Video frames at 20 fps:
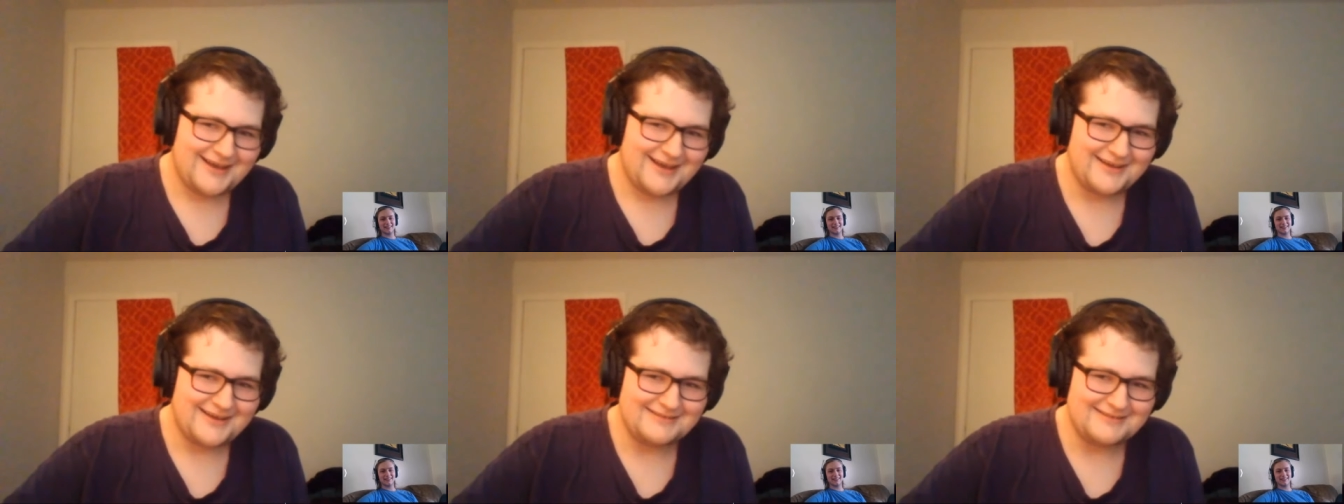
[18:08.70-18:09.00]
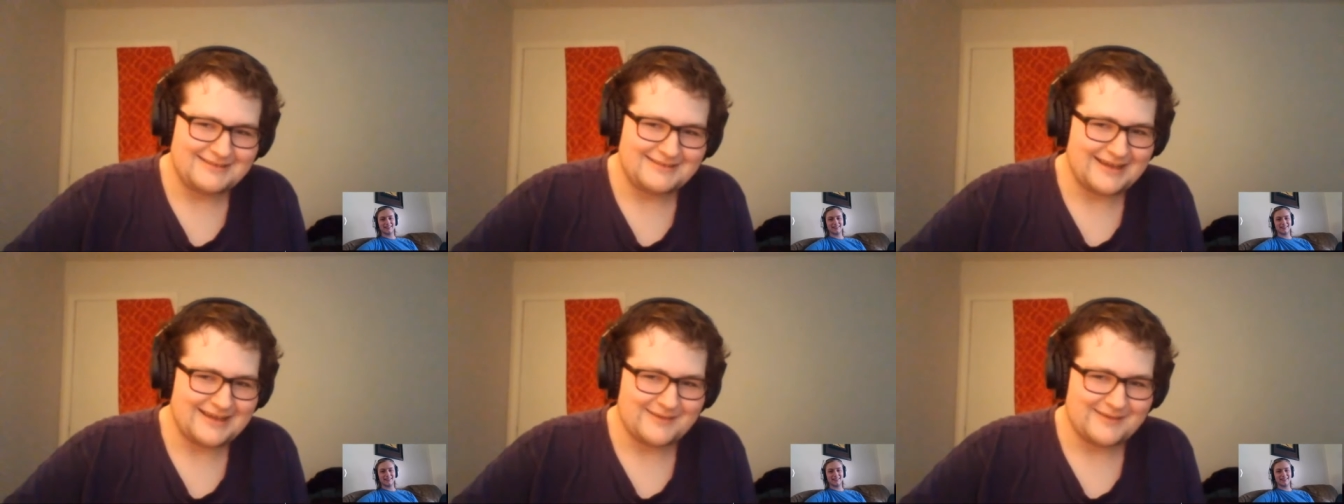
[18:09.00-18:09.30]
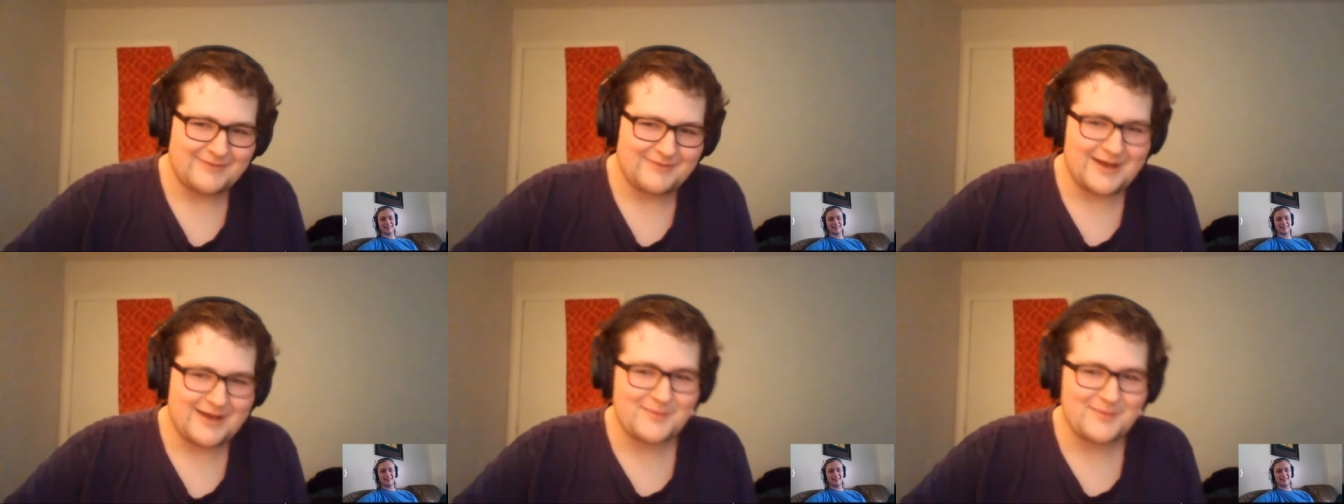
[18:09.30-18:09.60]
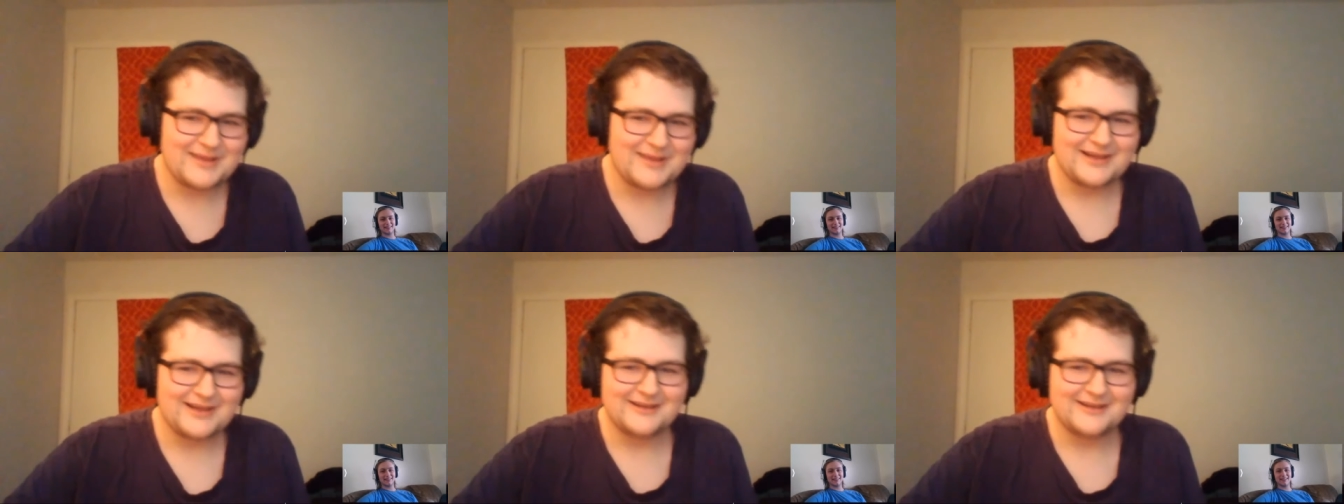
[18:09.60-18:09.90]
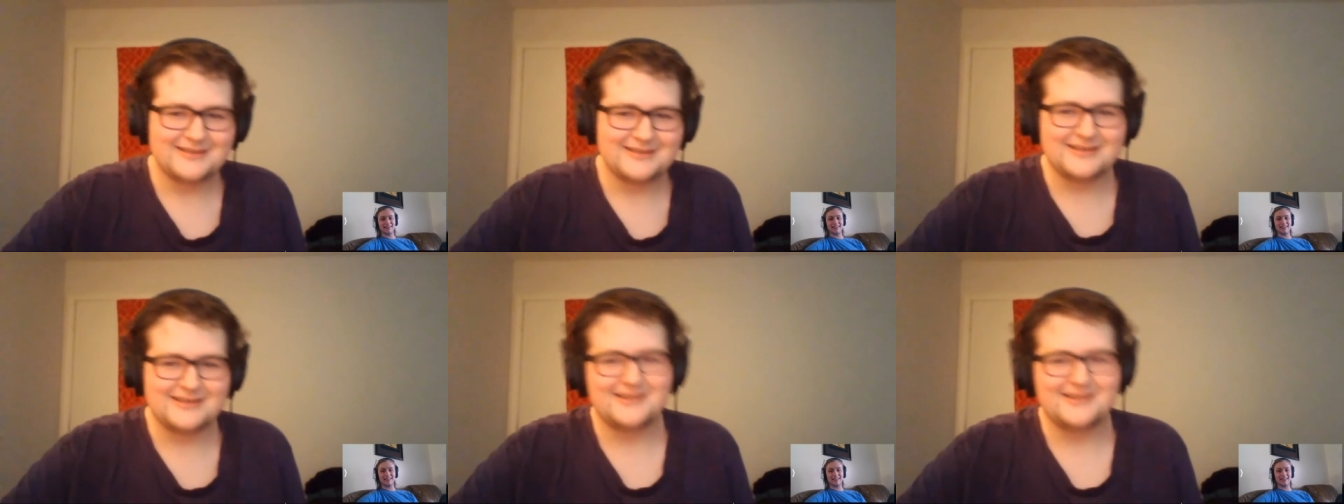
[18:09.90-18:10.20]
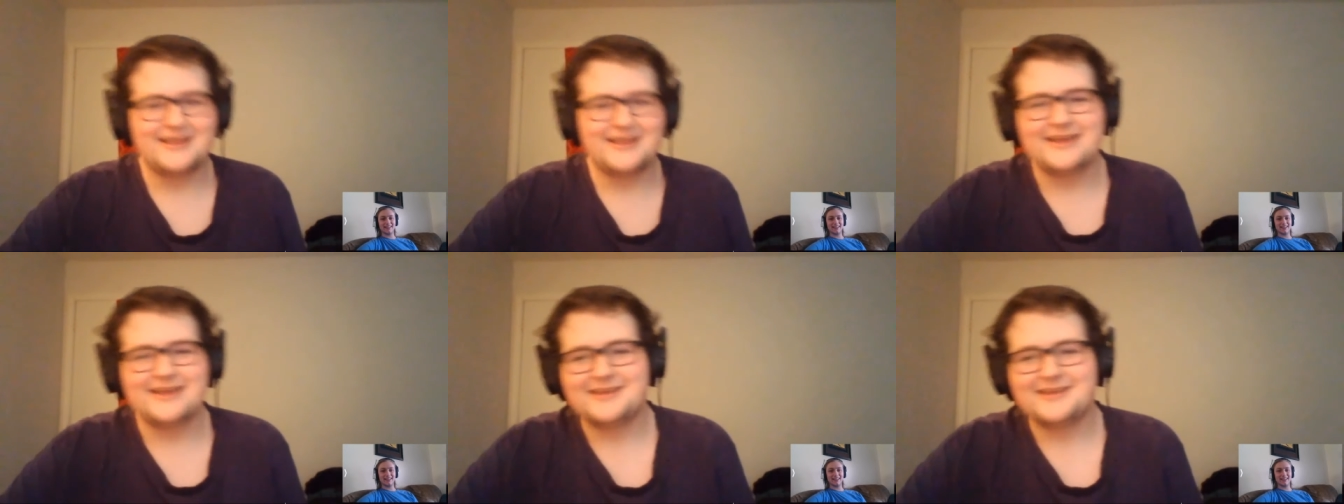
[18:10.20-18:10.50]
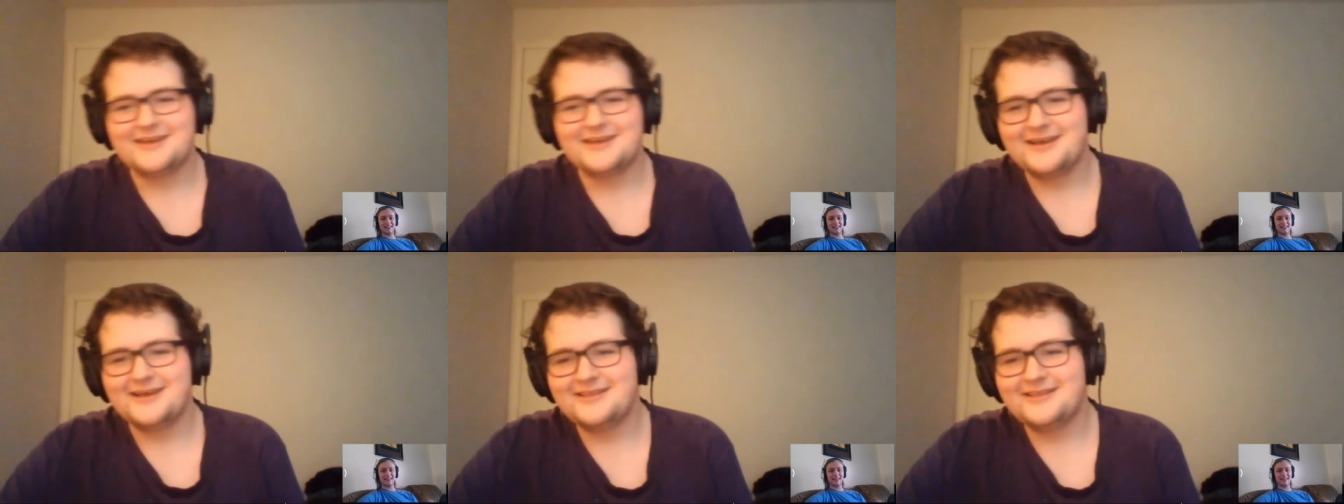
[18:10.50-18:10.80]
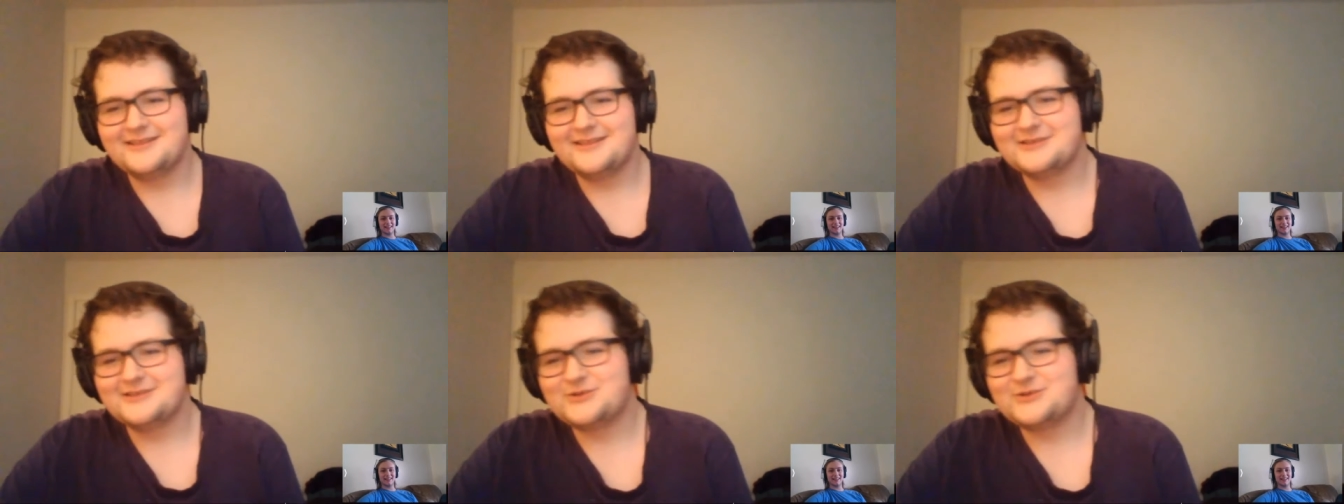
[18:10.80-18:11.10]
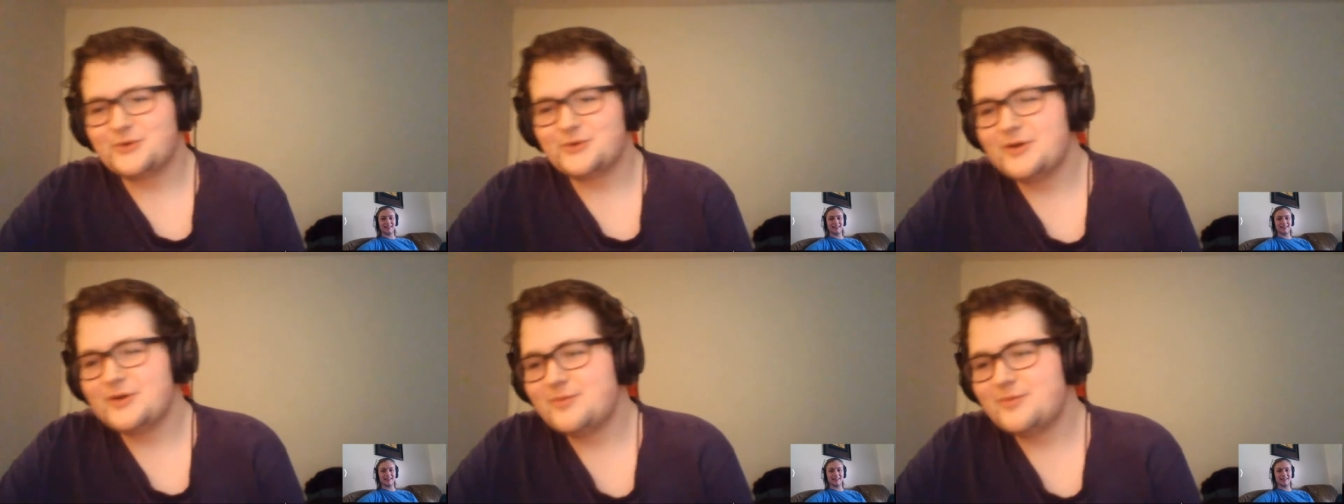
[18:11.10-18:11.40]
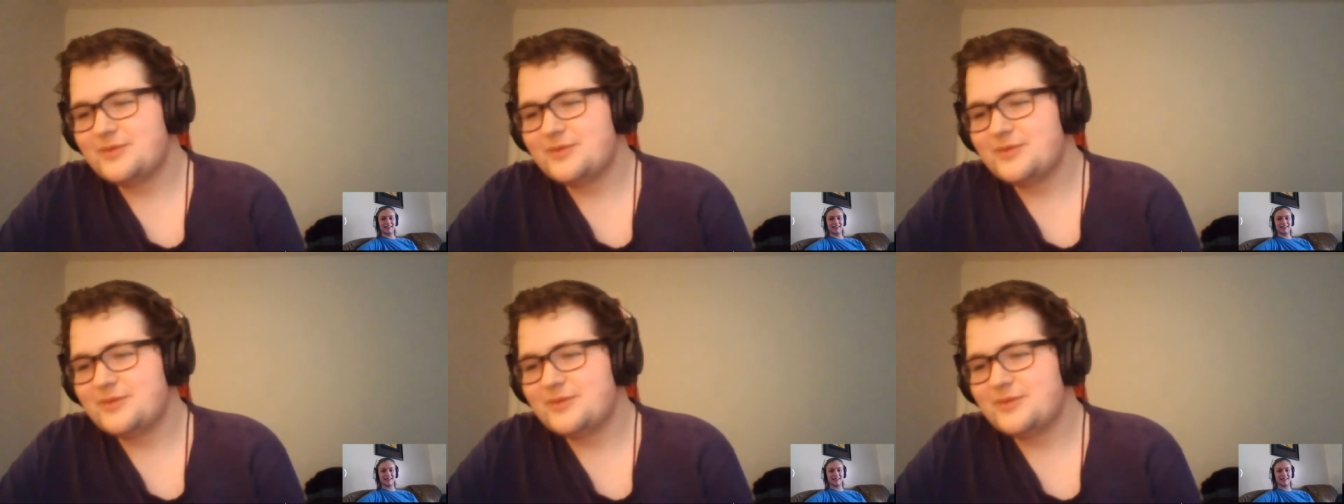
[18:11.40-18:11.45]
damn. I mean, the story